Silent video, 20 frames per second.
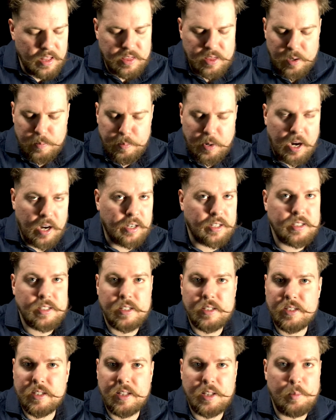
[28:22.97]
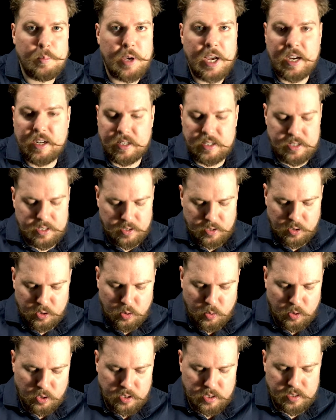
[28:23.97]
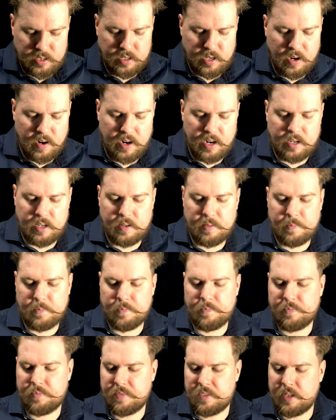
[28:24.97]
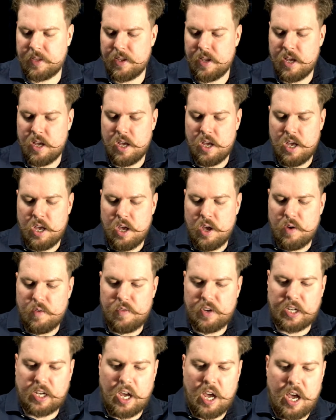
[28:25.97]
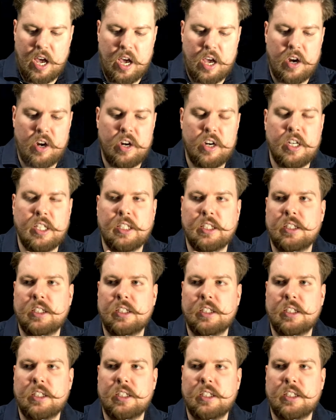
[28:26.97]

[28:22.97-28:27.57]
The boxes and the packaging are gorgeous. All right, Fakhar.